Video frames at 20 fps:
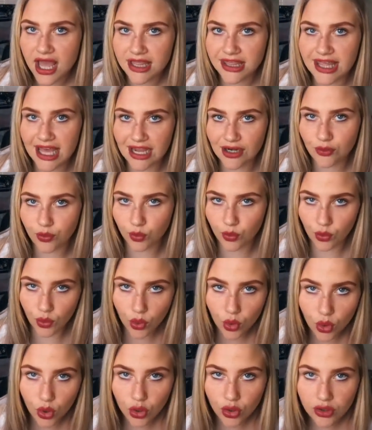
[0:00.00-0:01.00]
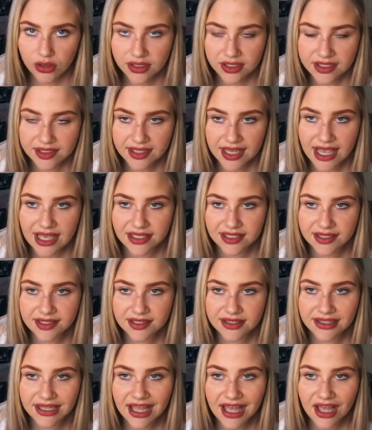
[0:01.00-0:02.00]
that walks as
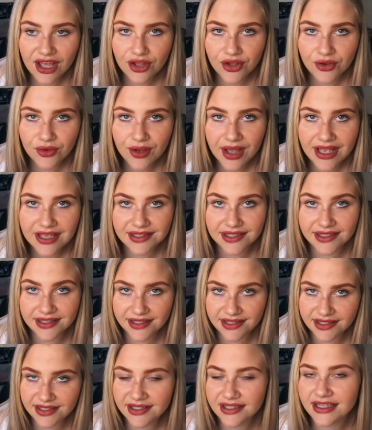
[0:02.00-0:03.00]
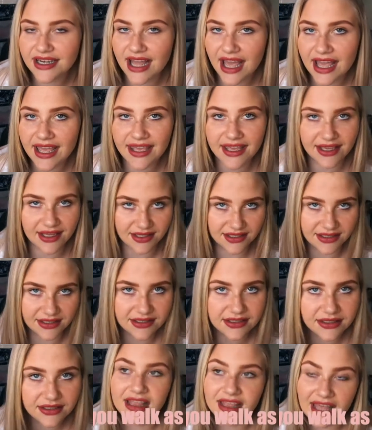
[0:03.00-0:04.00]
slow as a
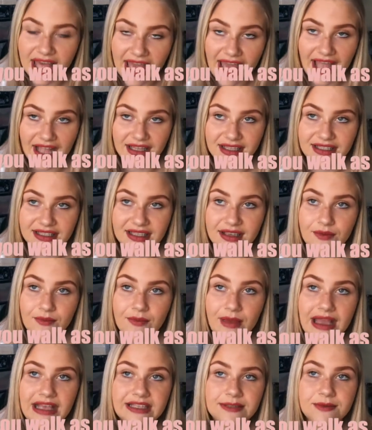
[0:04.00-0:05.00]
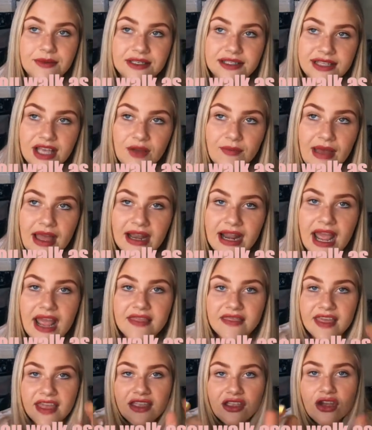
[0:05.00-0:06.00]
snail, that makes me so mad.
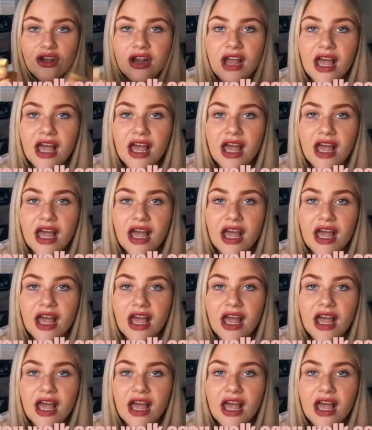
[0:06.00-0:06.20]
And then you're